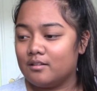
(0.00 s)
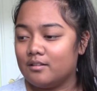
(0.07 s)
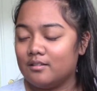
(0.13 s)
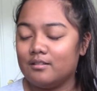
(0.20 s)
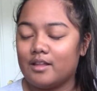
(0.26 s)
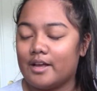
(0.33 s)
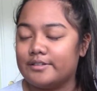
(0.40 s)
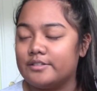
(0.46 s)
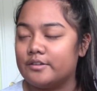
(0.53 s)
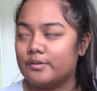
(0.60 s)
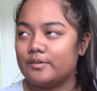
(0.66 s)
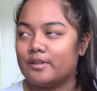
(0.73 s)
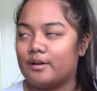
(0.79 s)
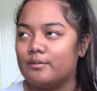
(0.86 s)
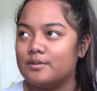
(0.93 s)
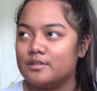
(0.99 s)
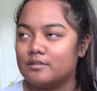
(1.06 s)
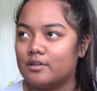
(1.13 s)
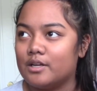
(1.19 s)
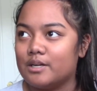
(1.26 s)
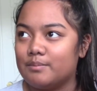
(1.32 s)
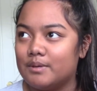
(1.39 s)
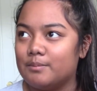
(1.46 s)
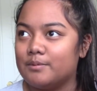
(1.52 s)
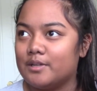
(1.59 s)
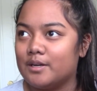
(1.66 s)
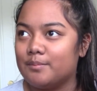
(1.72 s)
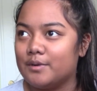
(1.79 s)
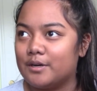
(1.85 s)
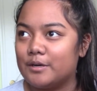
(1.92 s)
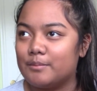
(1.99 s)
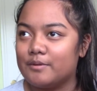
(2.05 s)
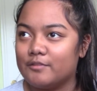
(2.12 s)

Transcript: last year that was a lot of people that appeared in my